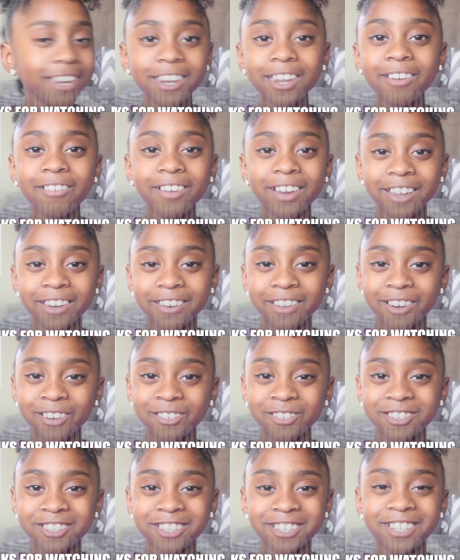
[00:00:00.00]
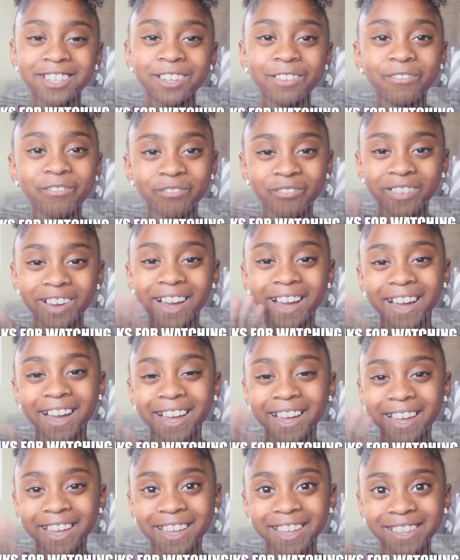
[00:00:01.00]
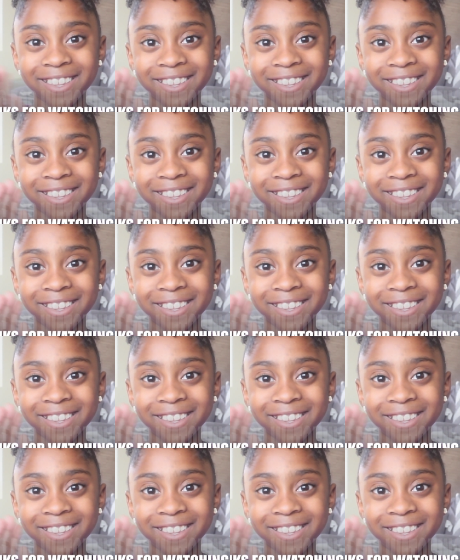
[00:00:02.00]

No, I don't. Bye.